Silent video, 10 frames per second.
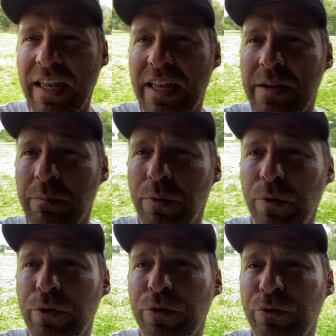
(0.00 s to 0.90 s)

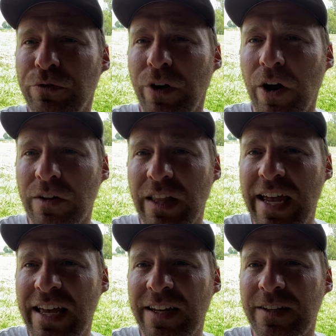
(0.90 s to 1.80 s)
improve our
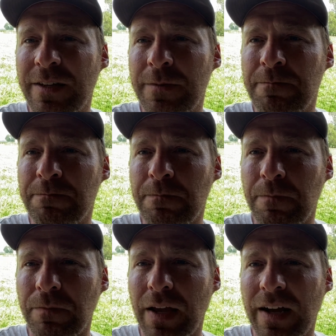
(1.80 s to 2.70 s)
land
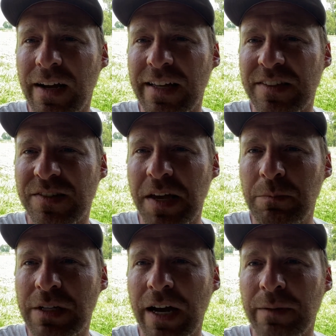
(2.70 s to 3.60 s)
Uh, at the
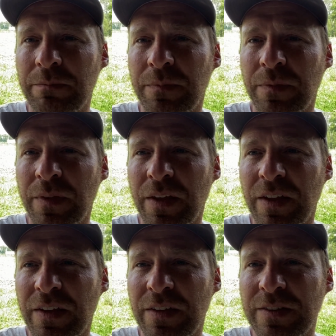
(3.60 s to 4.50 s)
same time.
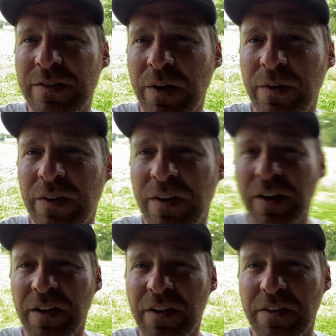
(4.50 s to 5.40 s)
So,
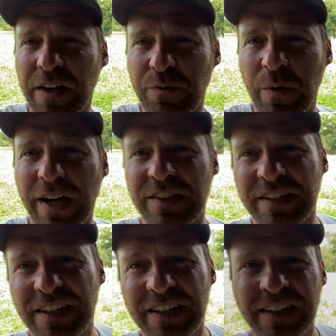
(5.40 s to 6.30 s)
thanks for watching.